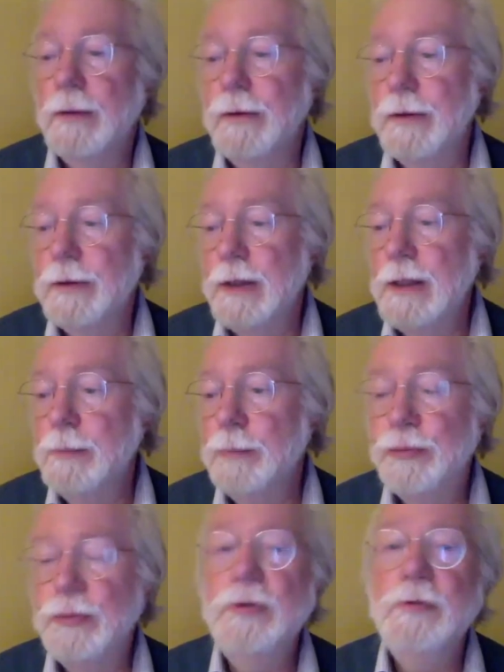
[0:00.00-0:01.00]
that
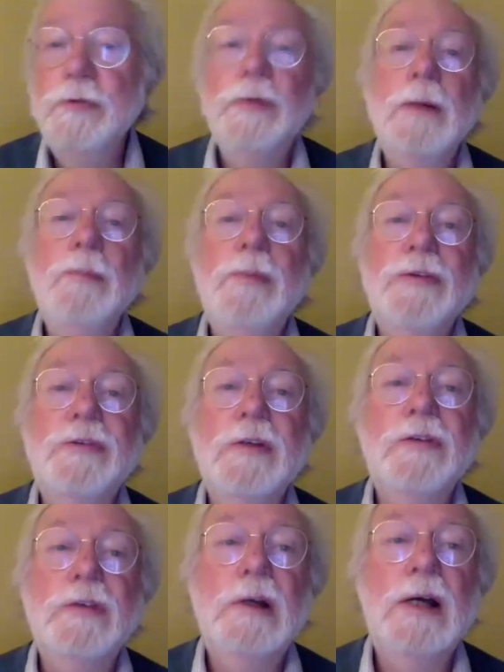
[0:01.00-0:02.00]
improve their own
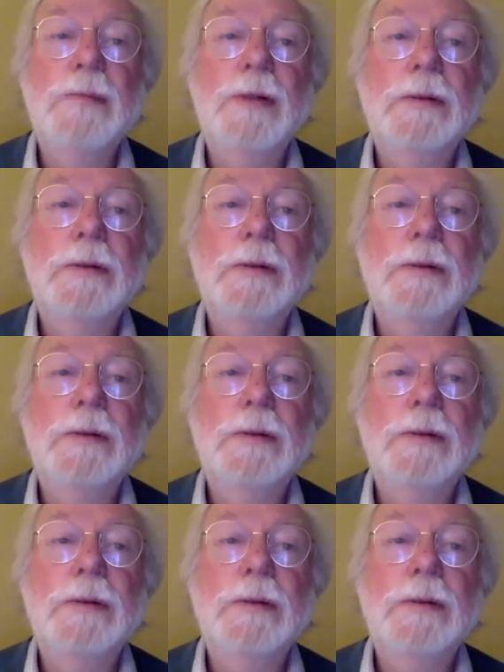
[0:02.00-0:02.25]
business climate.